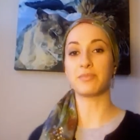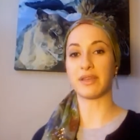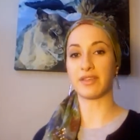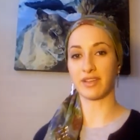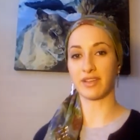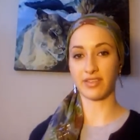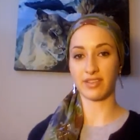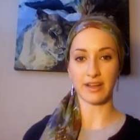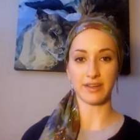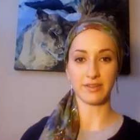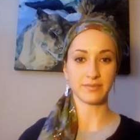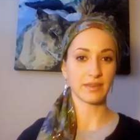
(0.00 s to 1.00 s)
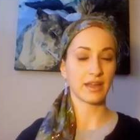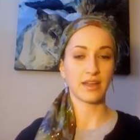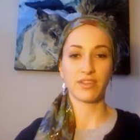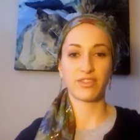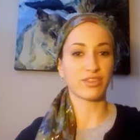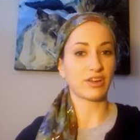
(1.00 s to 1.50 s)
basic style.
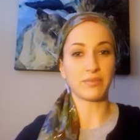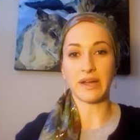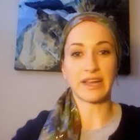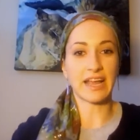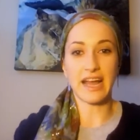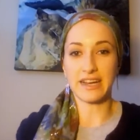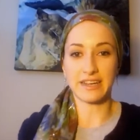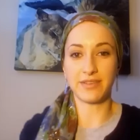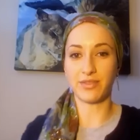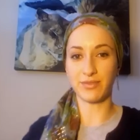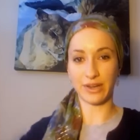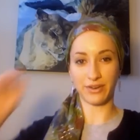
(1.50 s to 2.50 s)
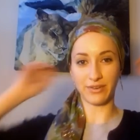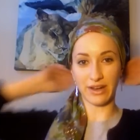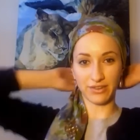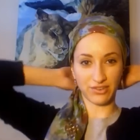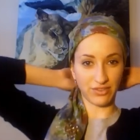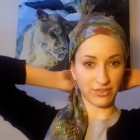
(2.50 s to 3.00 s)
Sorry, my cat keeps running
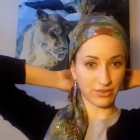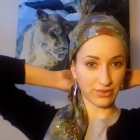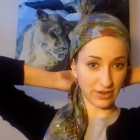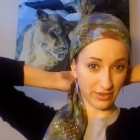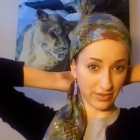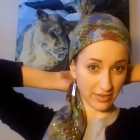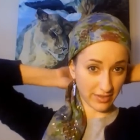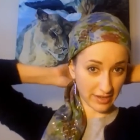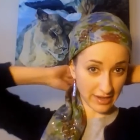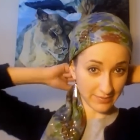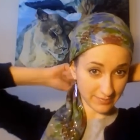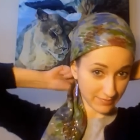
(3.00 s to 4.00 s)
around. She's crazy today.